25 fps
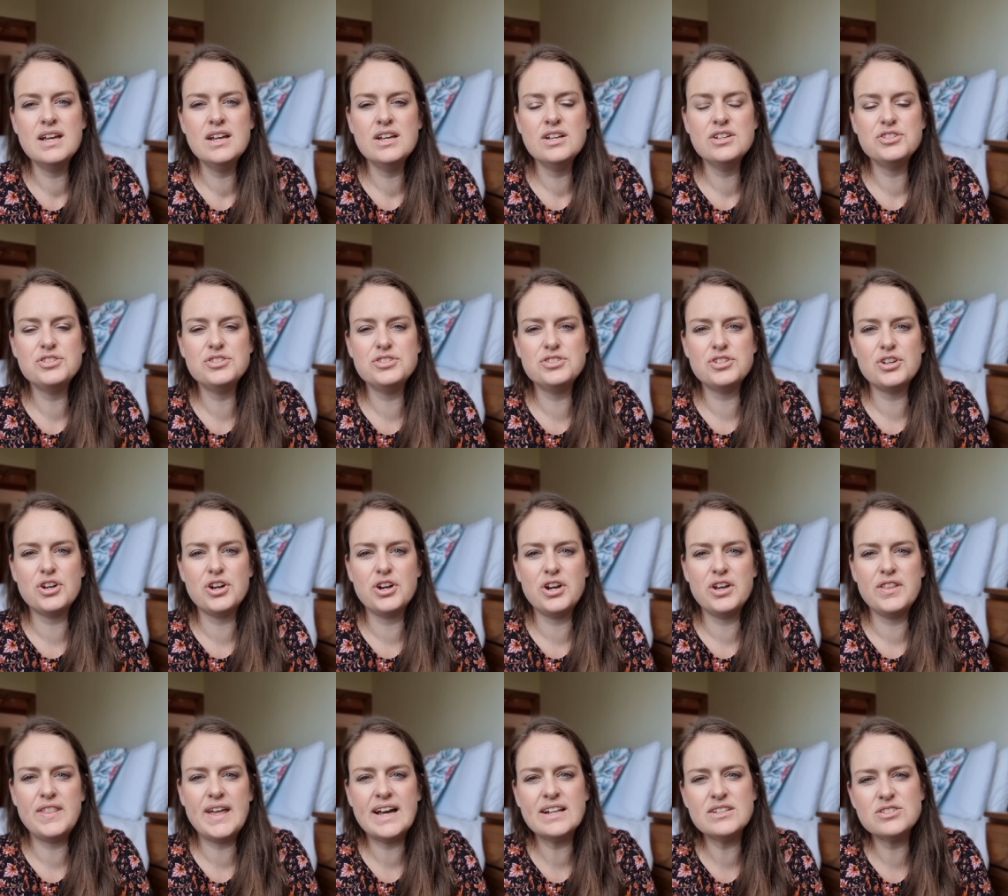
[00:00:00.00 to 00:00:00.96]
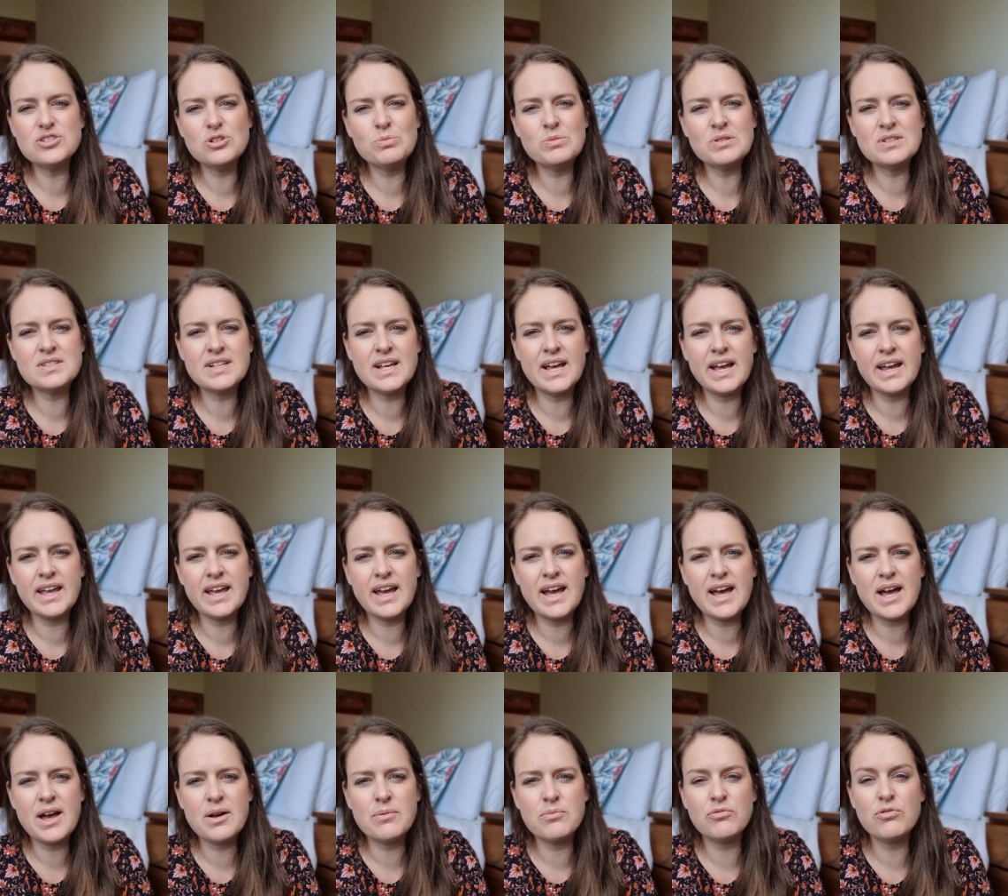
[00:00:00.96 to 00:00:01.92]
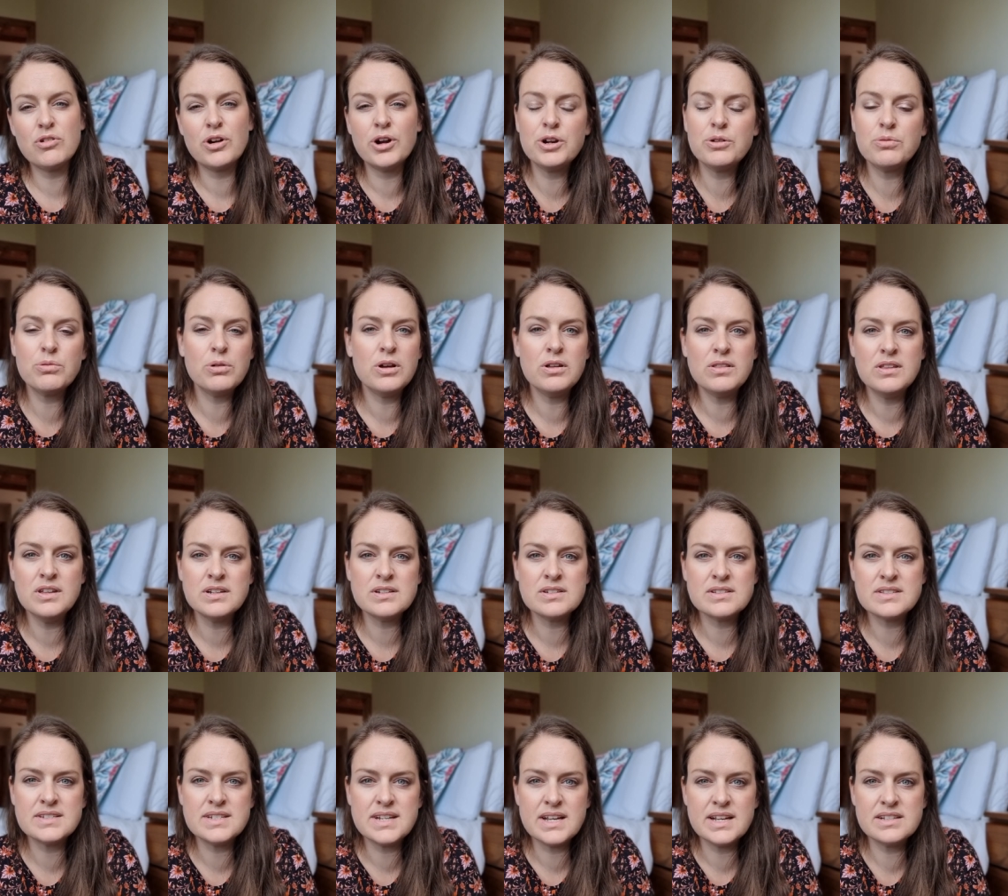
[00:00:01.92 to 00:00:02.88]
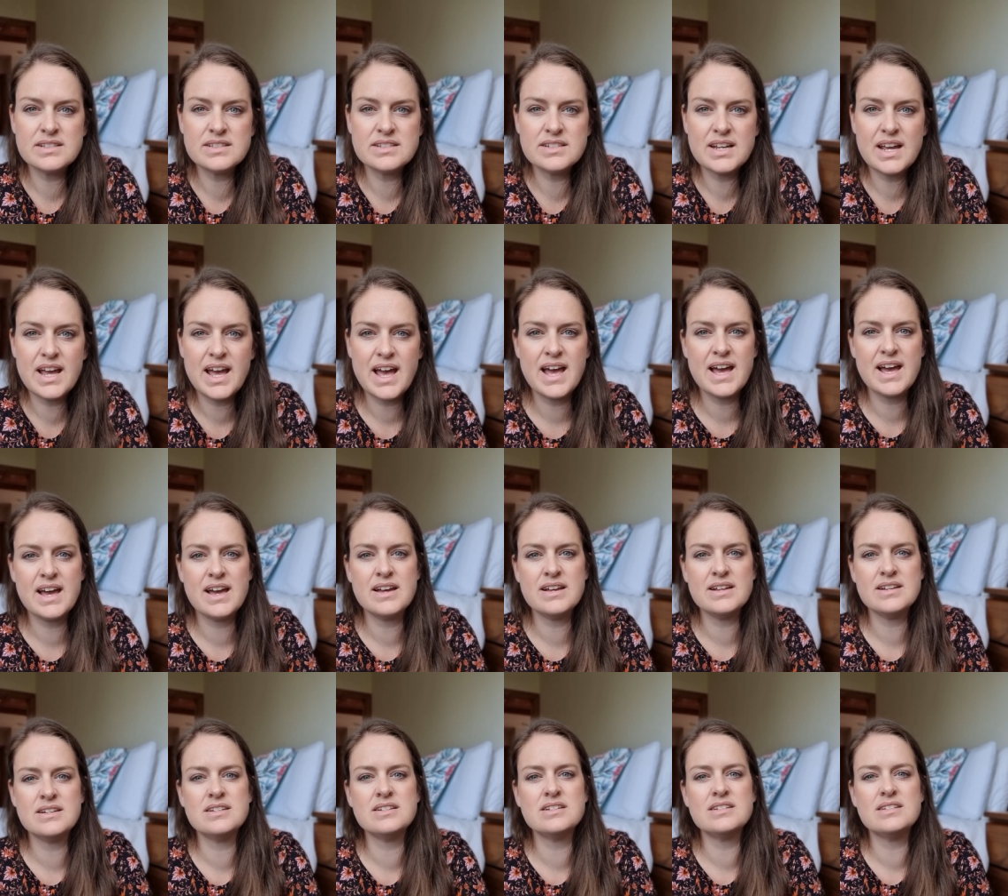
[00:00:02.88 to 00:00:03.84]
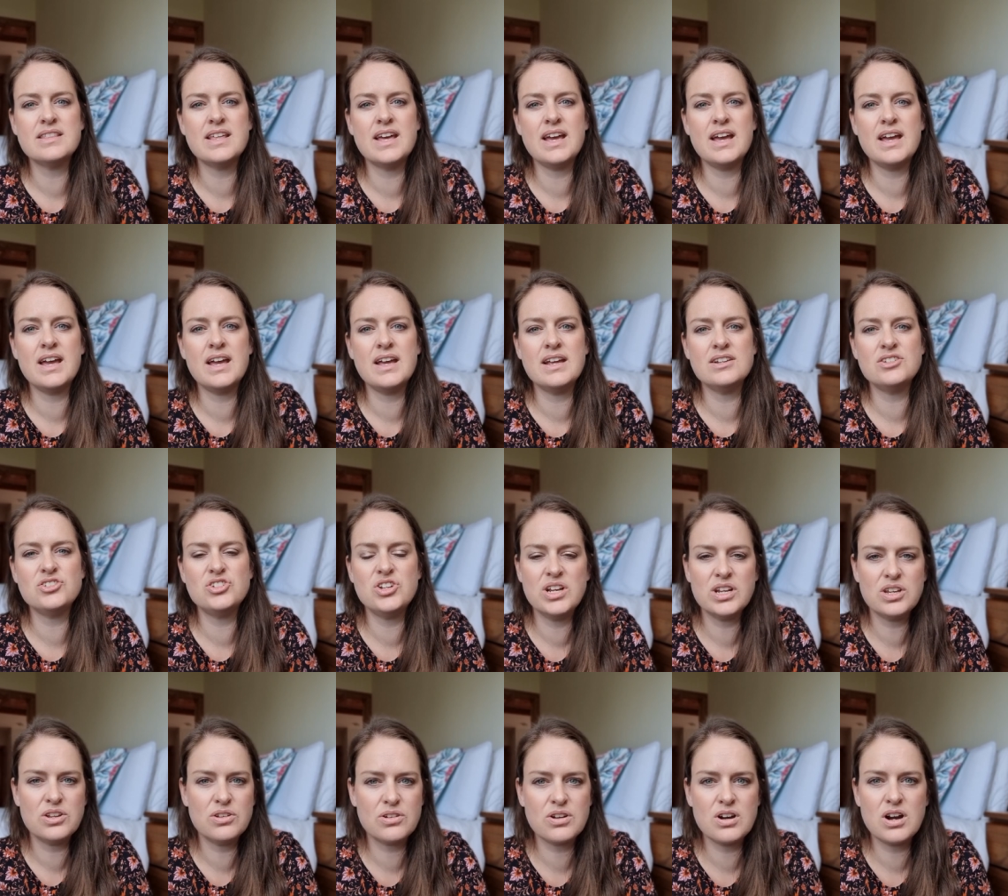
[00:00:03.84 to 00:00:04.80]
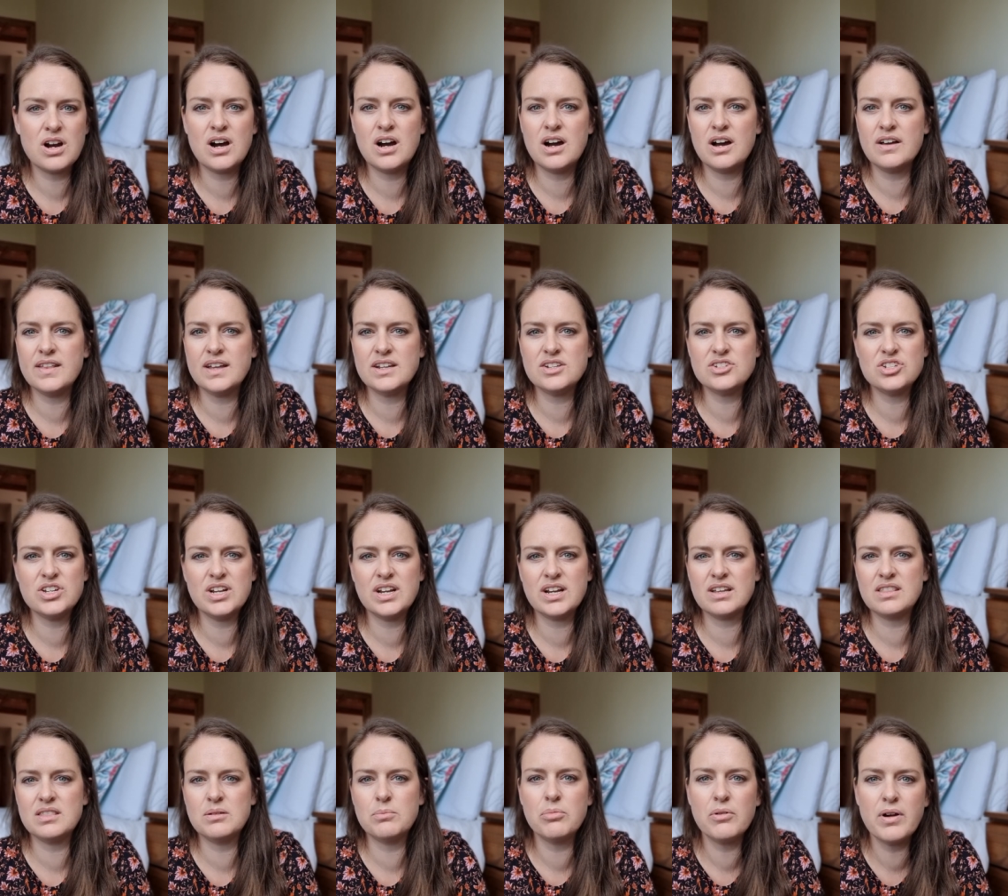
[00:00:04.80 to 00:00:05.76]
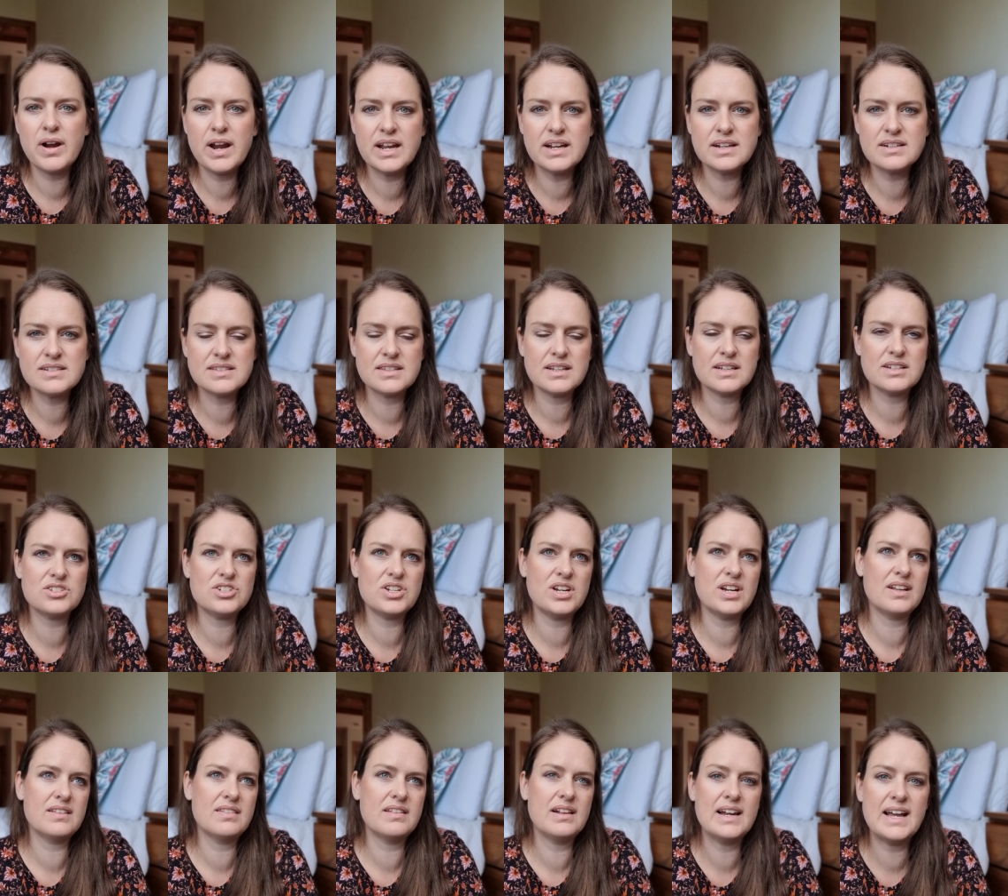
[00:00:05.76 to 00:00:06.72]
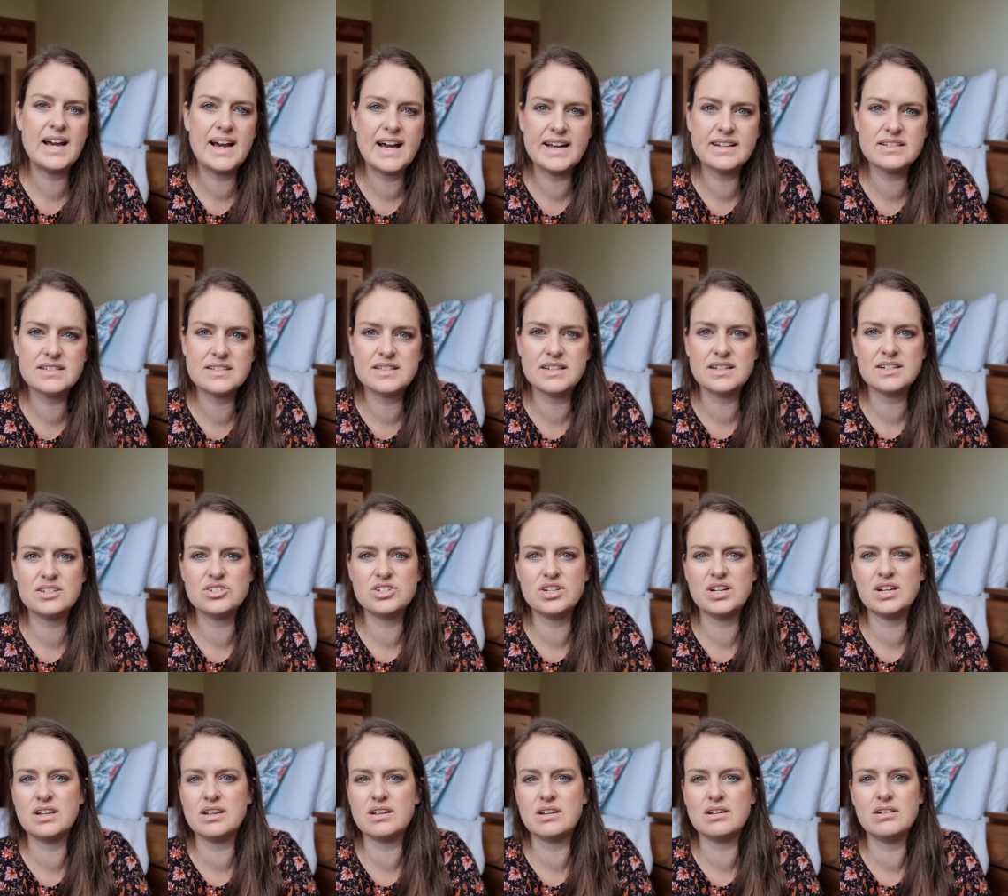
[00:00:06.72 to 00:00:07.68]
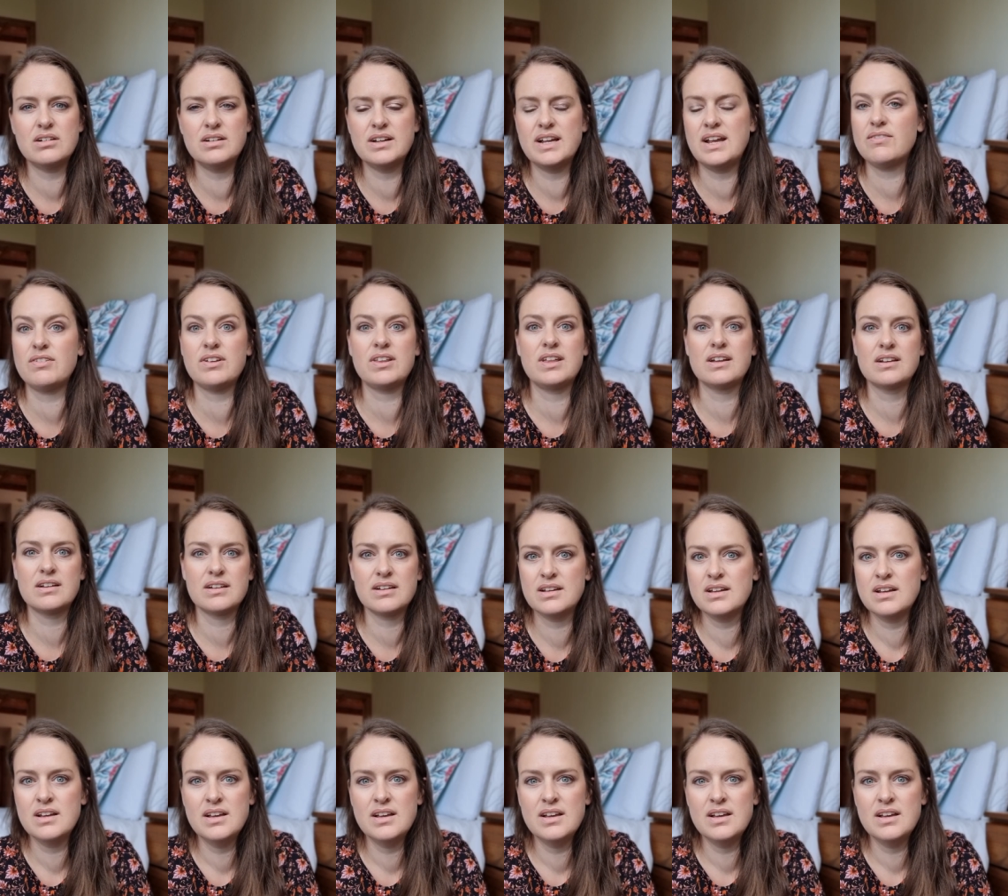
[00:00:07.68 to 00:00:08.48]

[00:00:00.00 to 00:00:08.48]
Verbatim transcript: so that's almost like um, roadworthiness test and they check your car they check the brakes they check the lights they check everything